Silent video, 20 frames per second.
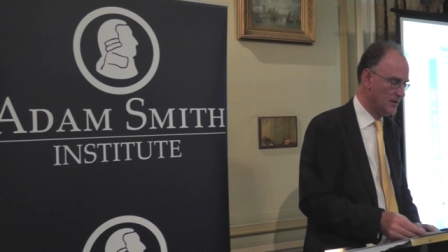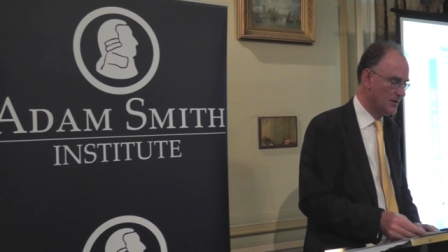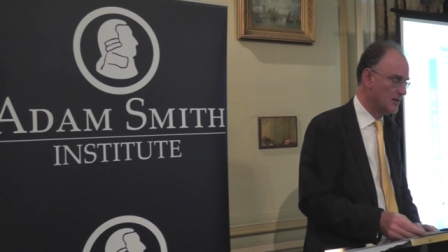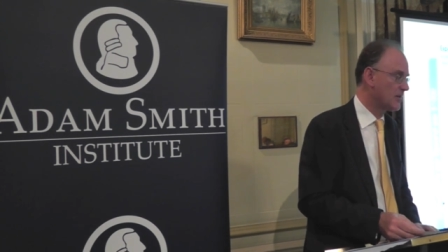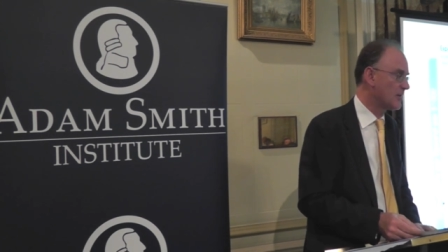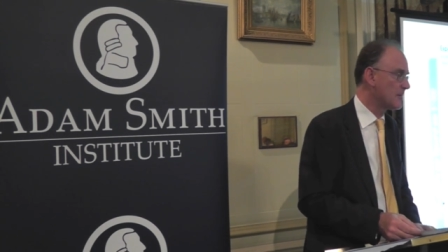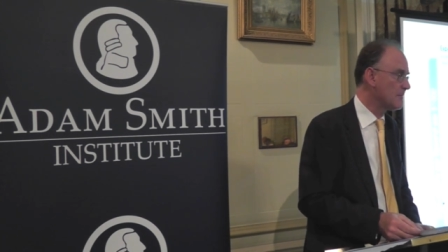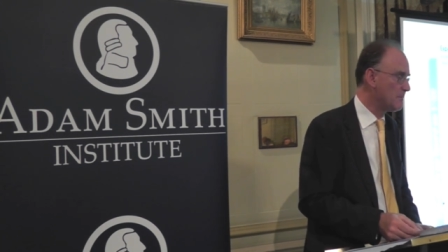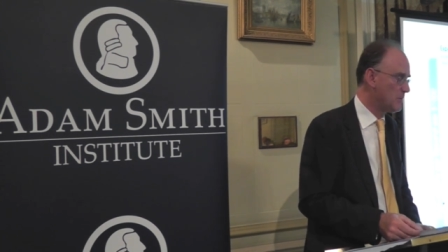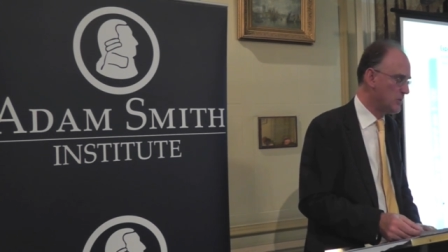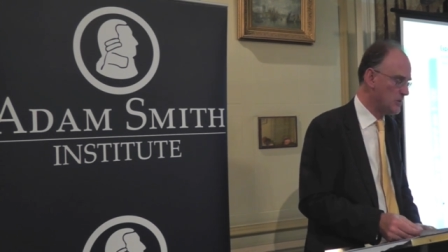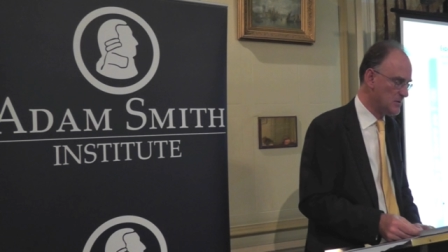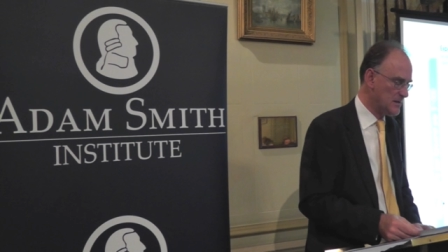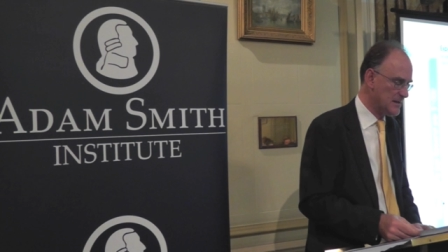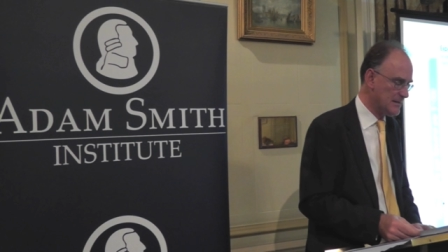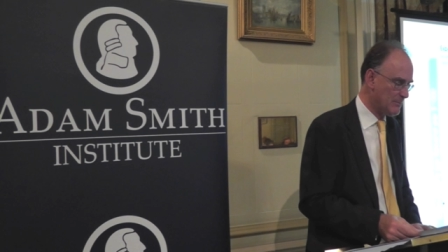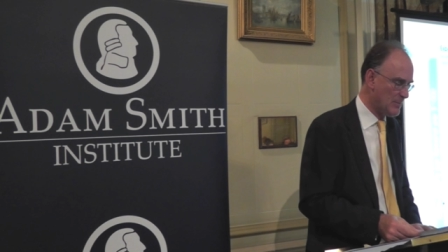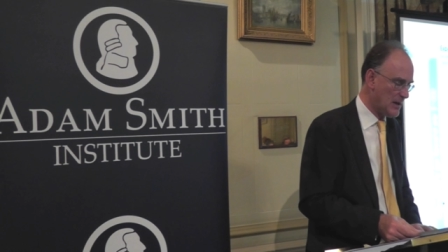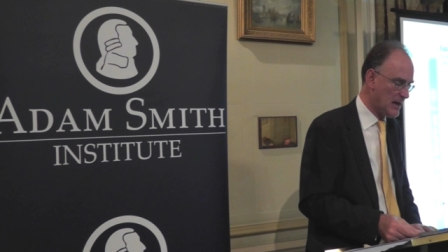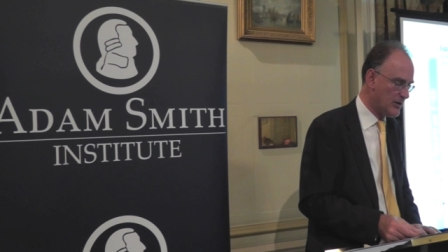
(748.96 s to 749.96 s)
The
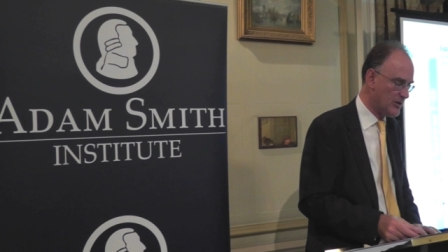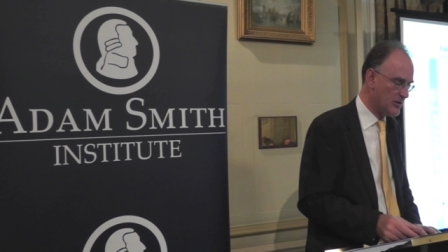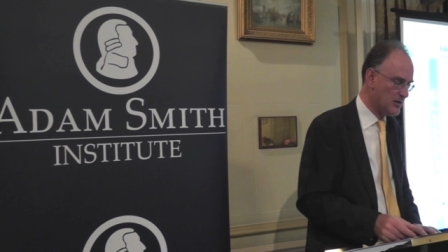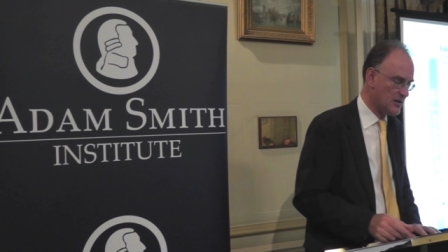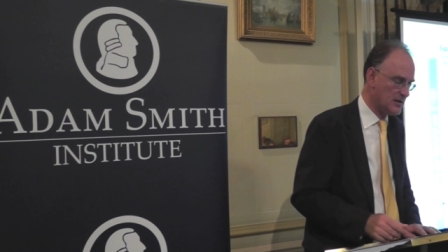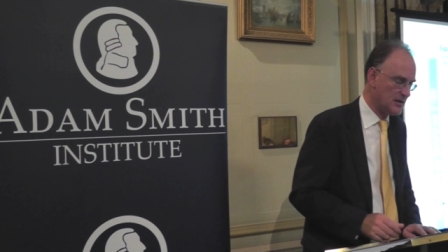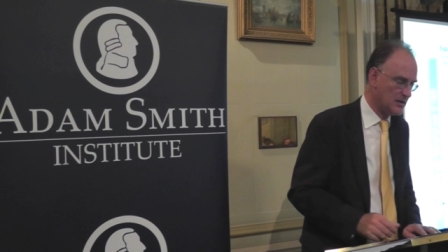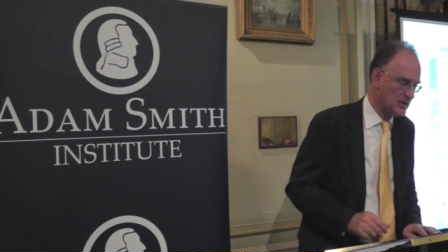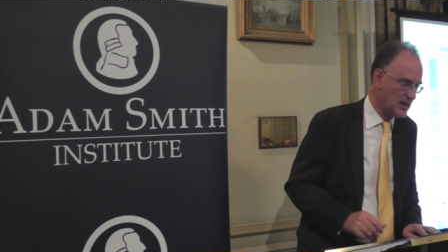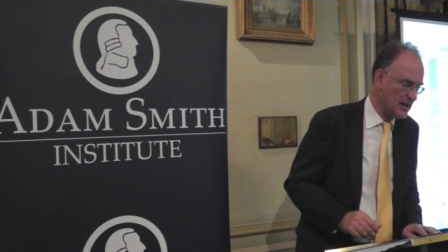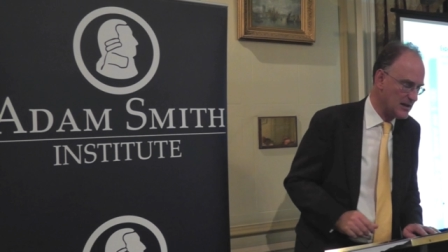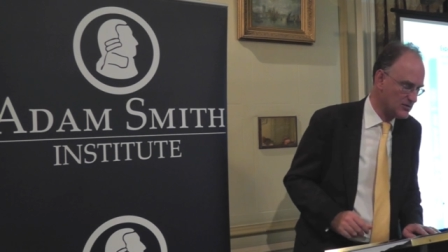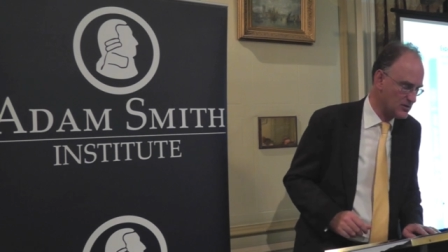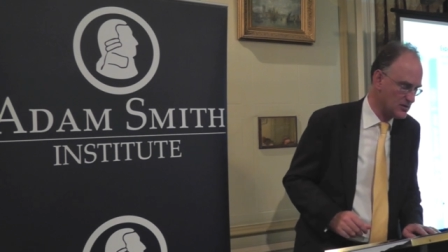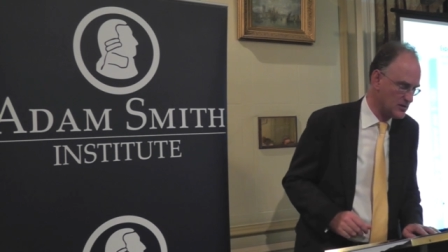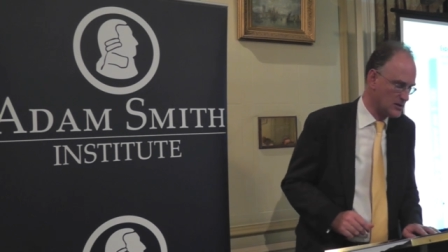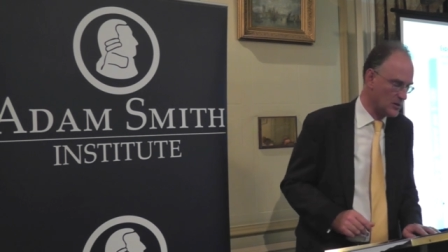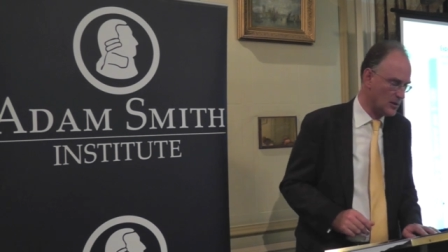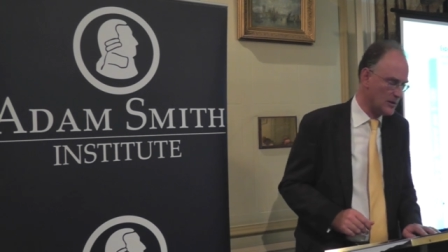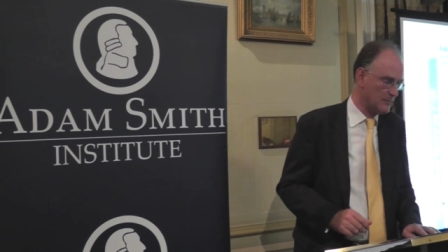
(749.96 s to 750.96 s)
computing power that a
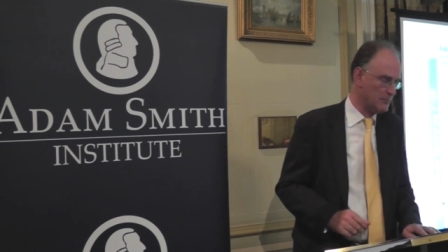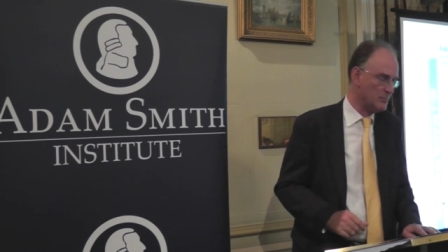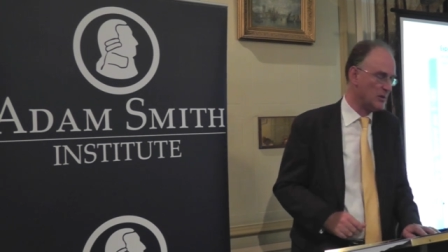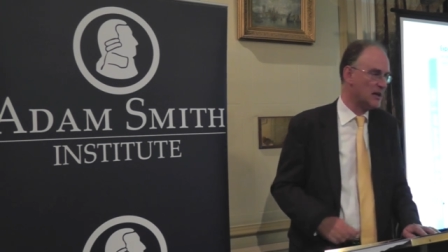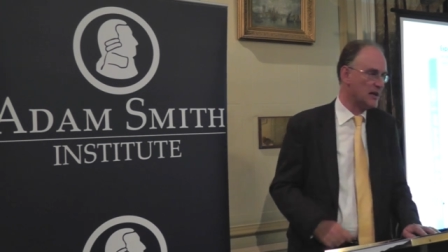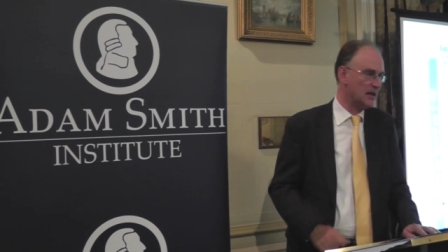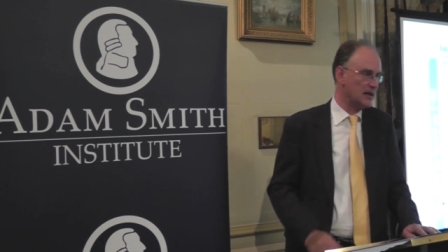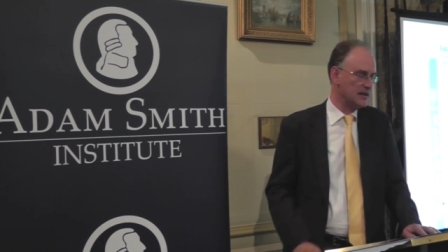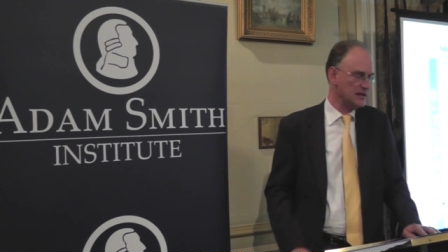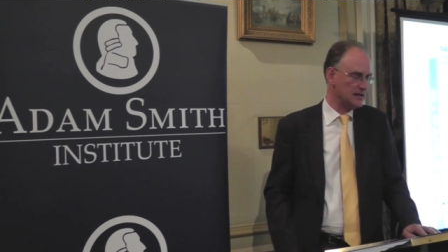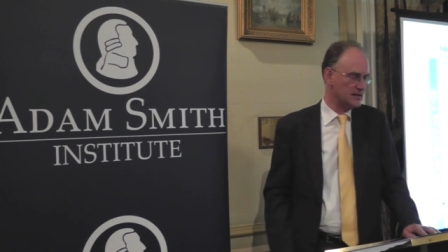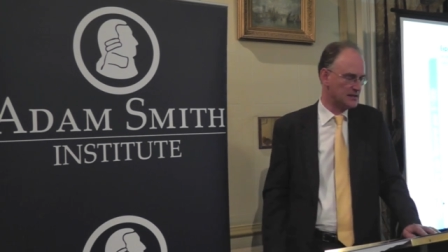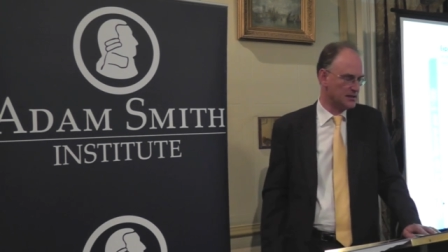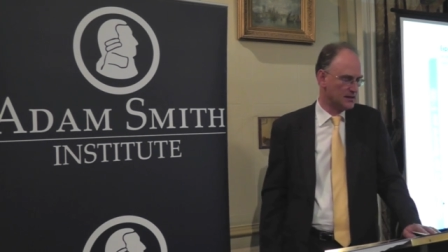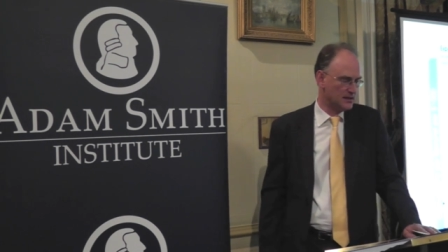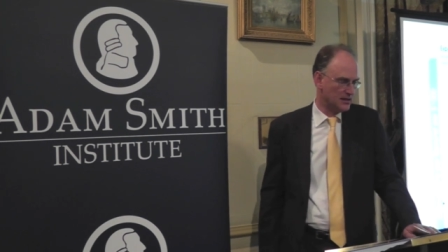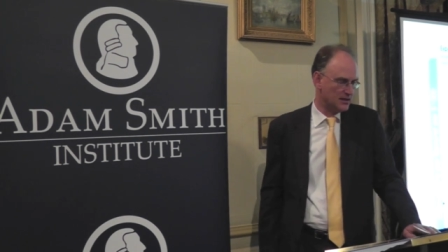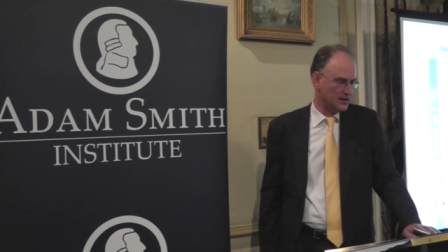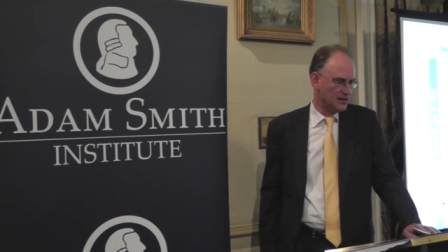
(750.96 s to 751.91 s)
$1,000 buys